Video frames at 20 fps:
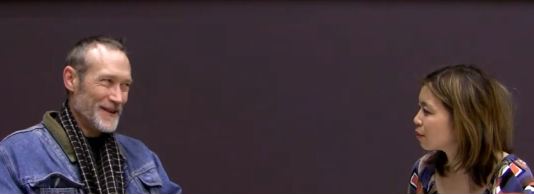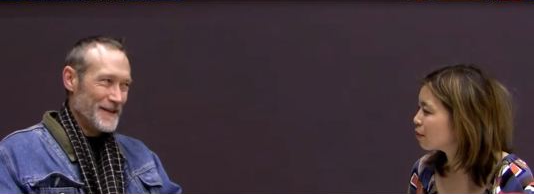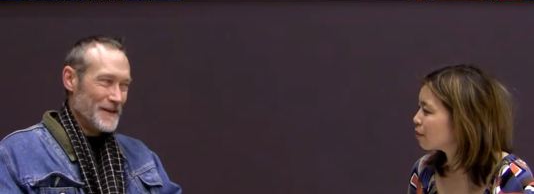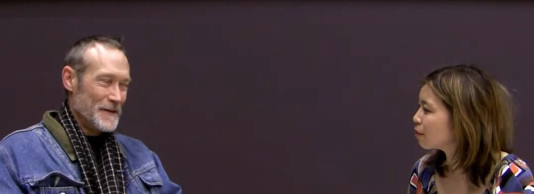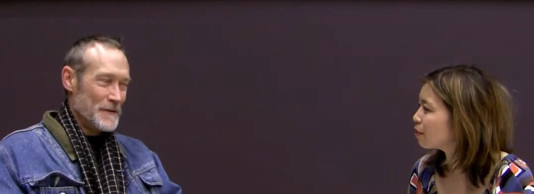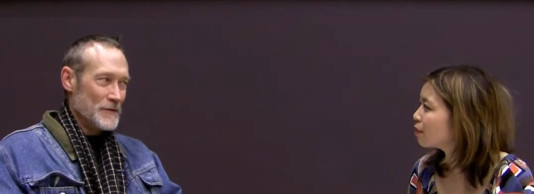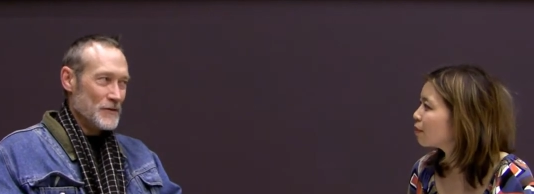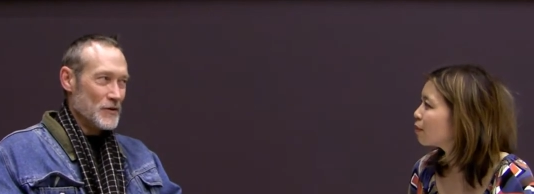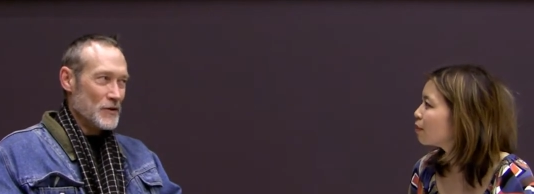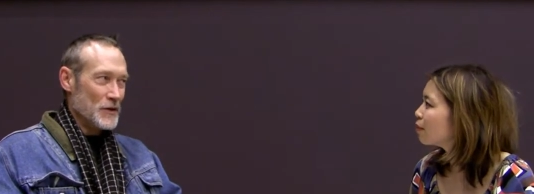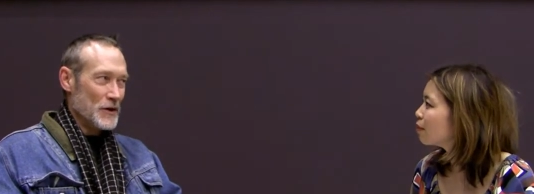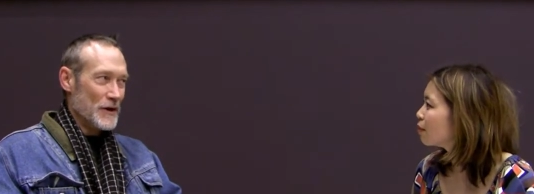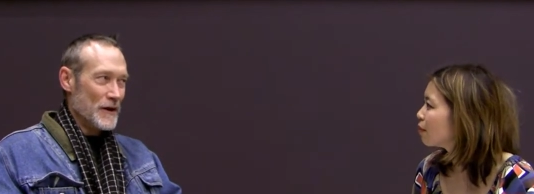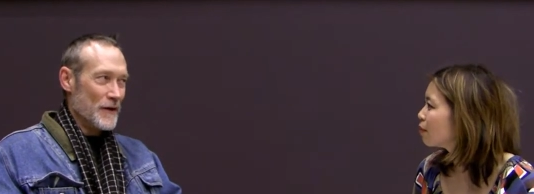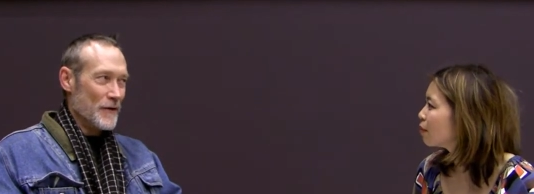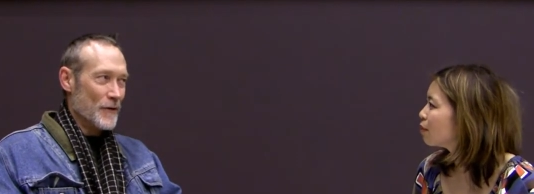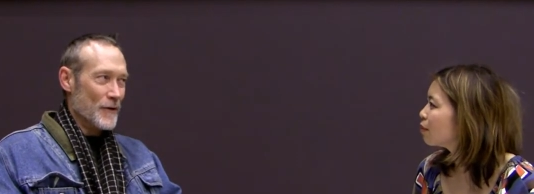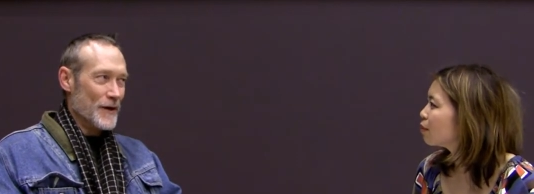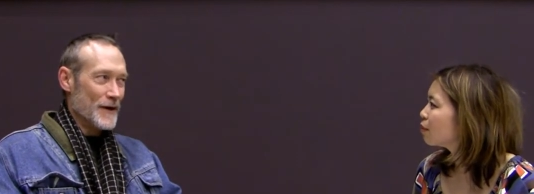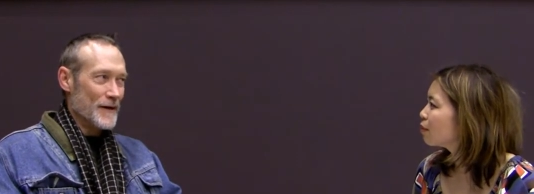Speaker 1: Mm. You
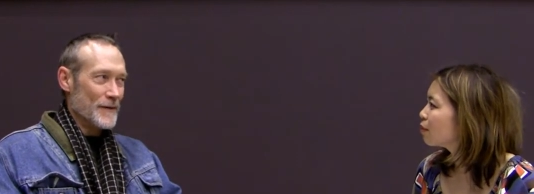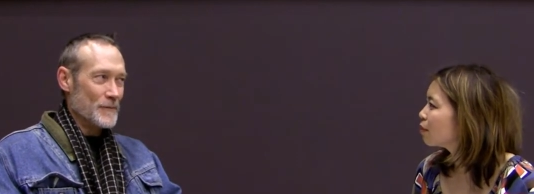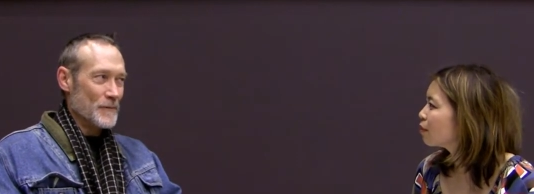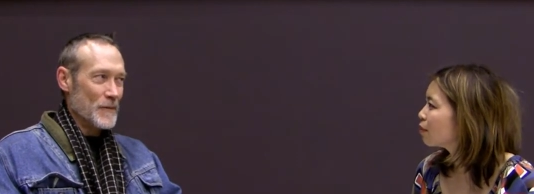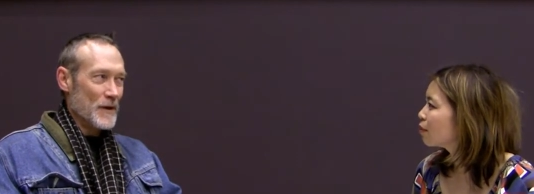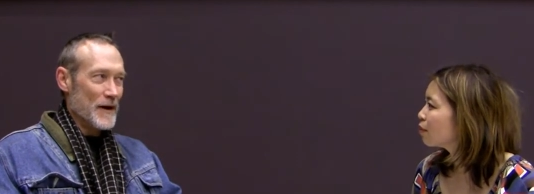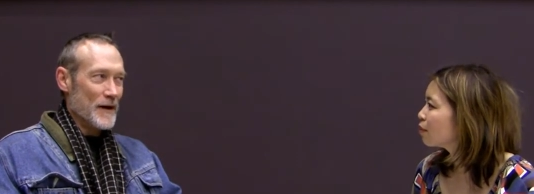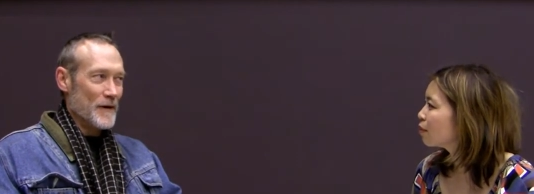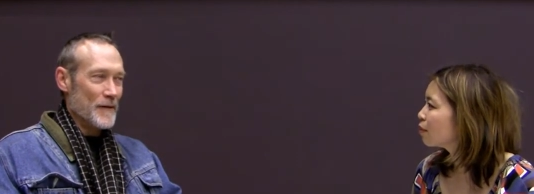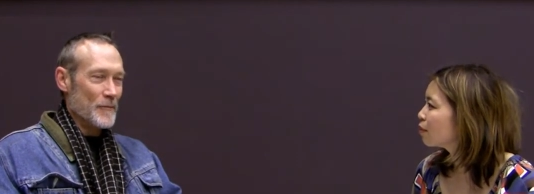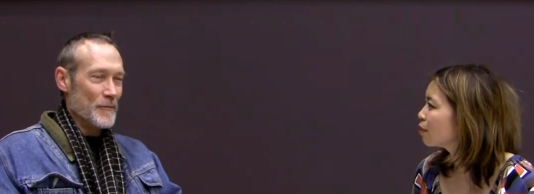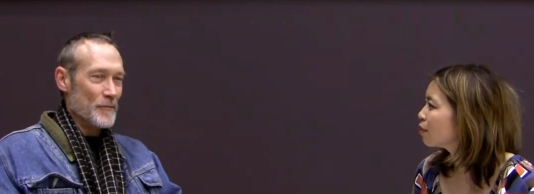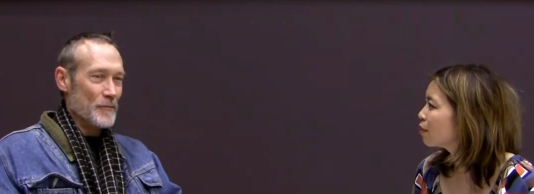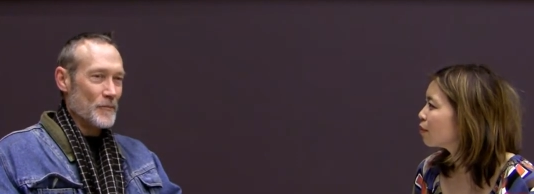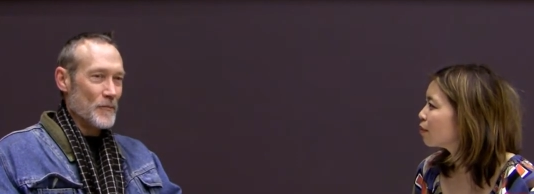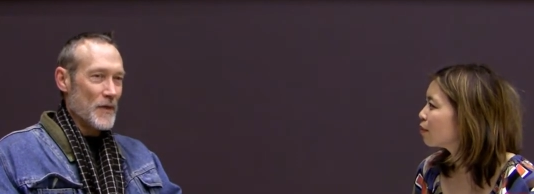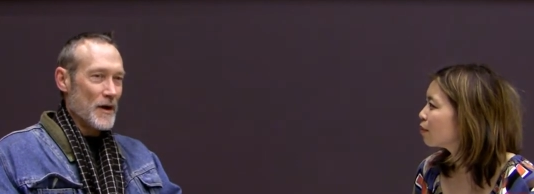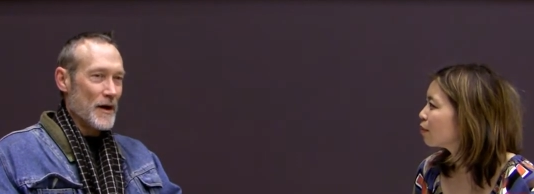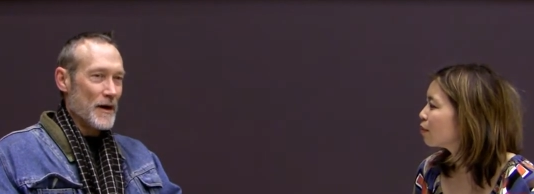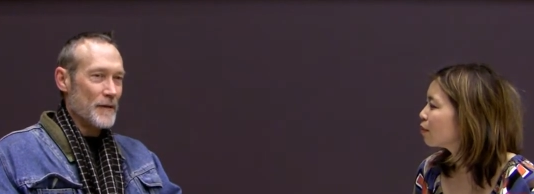know, um,
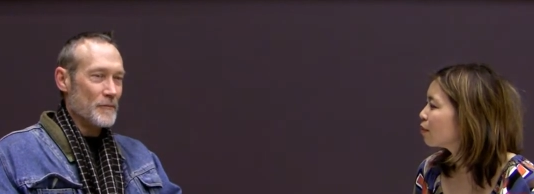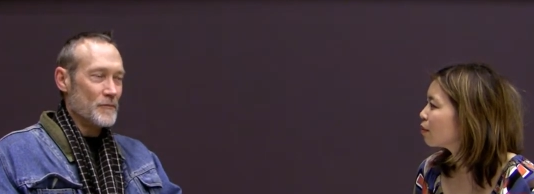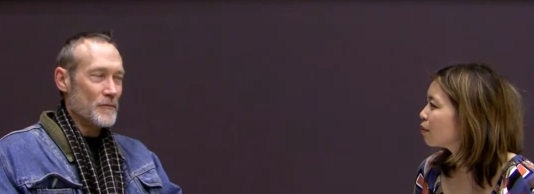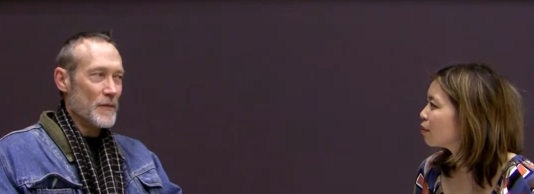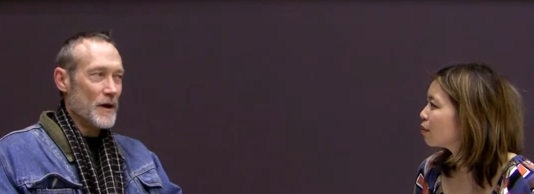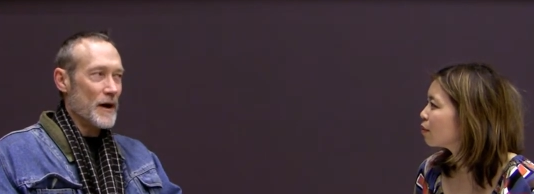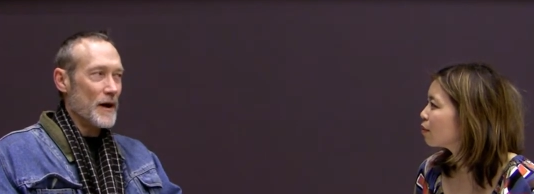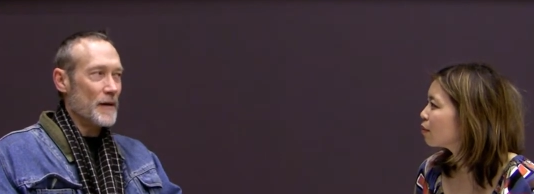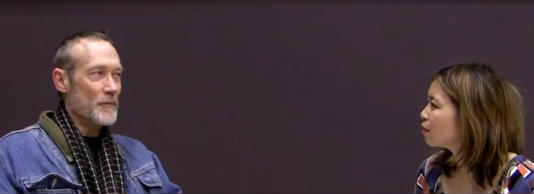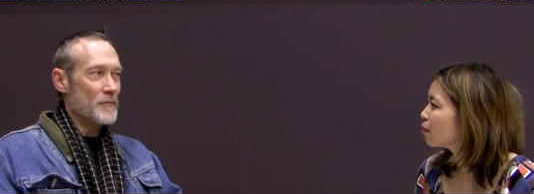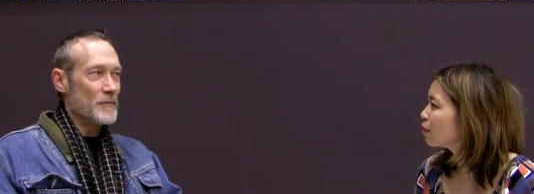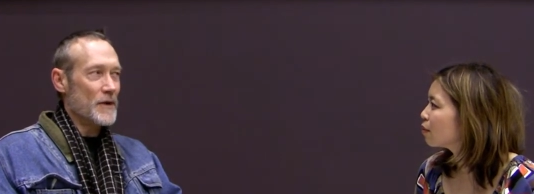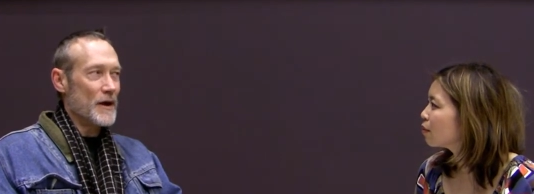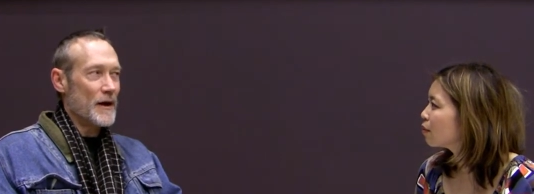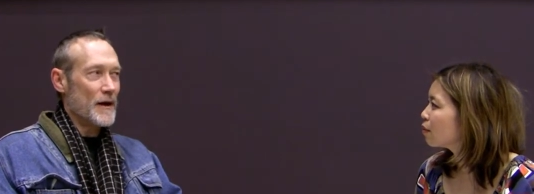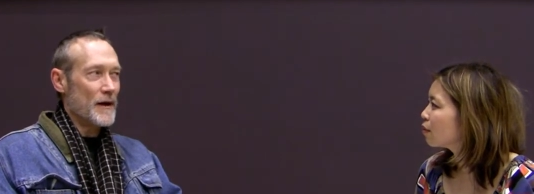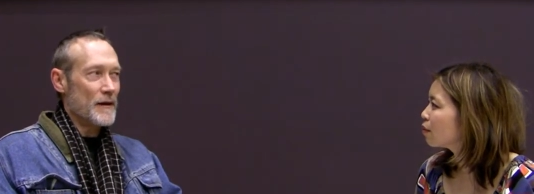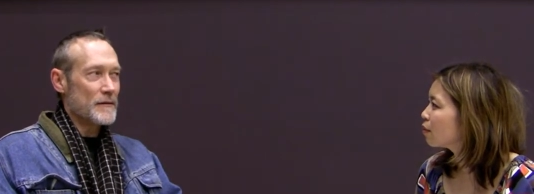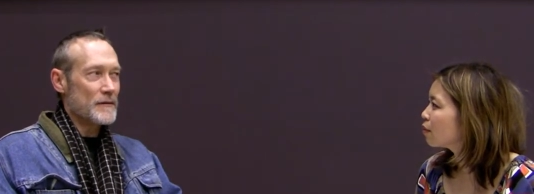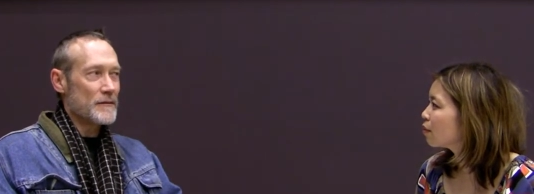um, I'm, I'm
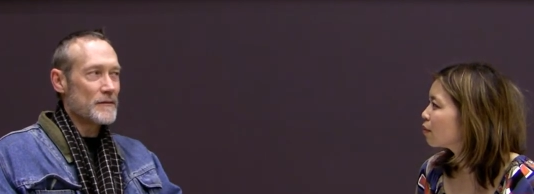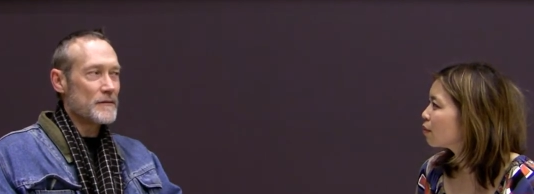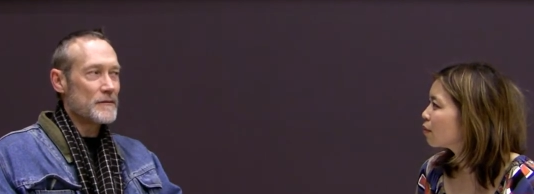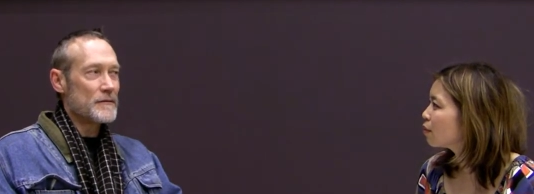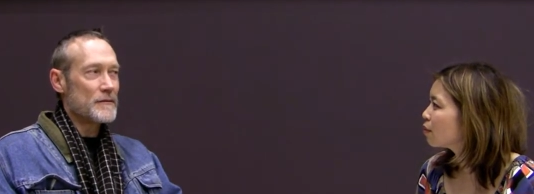not